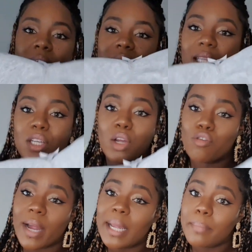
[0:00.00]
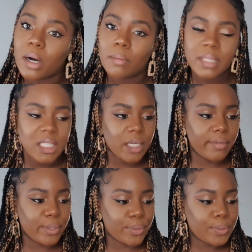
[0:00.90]
It's like grey marl
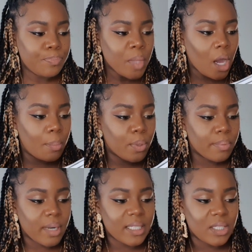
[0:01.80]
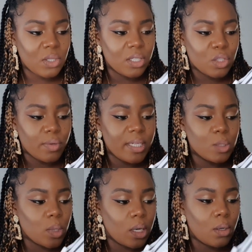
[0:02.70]
material. I'll put the prices on the screen
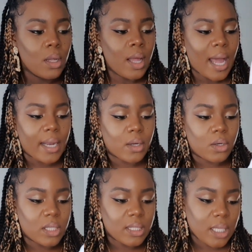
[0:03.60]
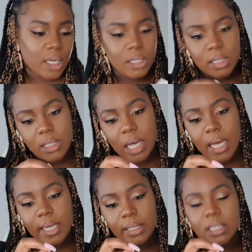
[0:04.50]
as well. And I got this in a
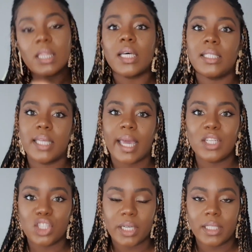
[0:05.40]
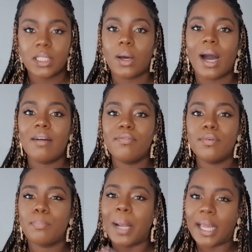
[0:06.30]
size thirty-eight G. So I've
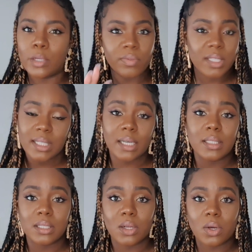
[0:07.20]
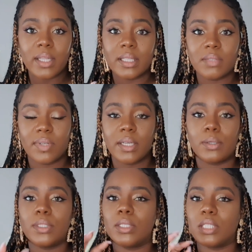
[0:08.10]
played with the sizes a lot in this
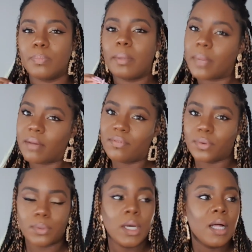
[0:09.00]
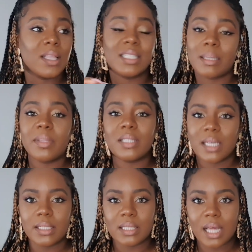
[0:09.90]
video, so just be mindful that some of the
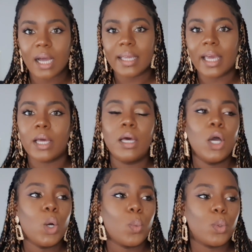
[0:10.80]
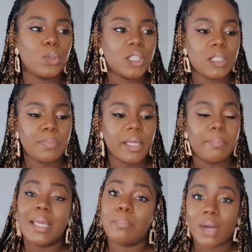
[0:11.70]
sizes that I get will just be
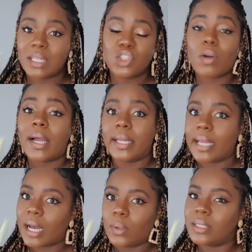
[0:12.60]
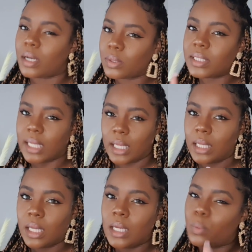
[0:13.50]
me trying out, and I'll
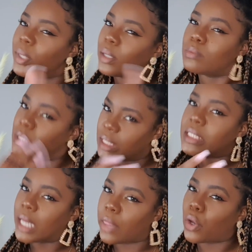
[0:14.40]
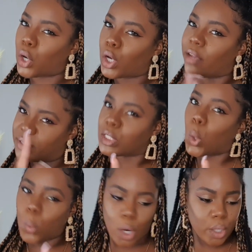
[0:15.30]
see, we can see together if it's
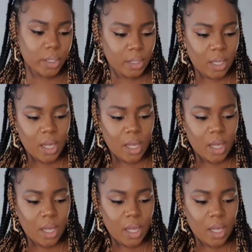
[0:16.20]
gonna work.